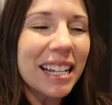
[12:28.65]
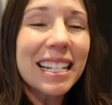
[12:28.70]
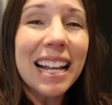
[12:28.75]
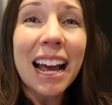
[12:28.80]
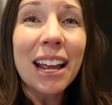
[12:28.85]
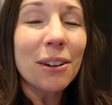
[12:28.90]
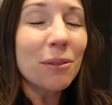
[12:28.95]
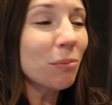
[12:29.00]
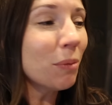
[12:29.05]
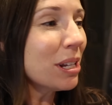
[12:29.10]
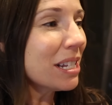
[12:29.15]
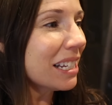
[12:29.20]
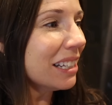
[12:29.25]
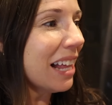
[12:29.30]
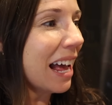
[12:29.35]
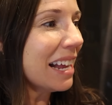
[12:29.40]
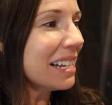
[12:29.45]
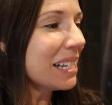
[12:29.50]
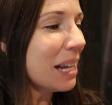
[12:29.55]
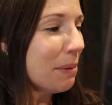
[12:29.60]
Cause I, when's the
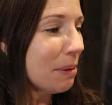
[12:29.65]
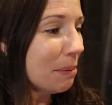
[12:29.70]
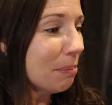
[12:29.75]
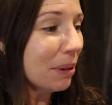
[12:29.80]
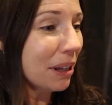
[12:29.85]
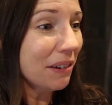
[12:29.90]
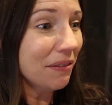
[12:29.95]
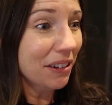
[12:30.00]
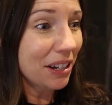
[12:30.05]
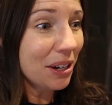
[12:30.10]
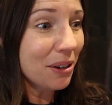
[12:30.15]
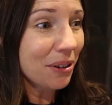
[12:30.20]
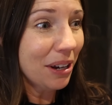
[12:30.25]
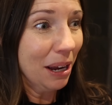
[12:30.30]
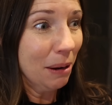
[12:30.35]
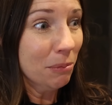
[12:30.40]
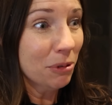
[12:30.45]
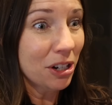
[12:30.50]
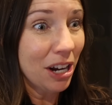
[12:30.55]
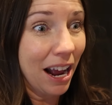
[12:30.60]
last time you played video
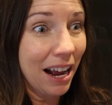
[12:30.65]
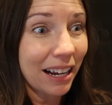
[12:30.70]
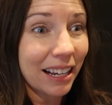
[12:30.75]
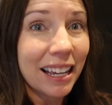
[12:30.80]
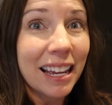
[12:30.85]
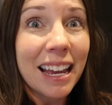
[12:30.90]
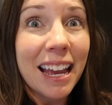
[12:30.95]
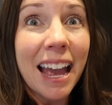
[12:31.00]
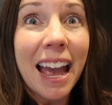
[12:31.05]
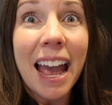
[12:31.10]
games, Jack?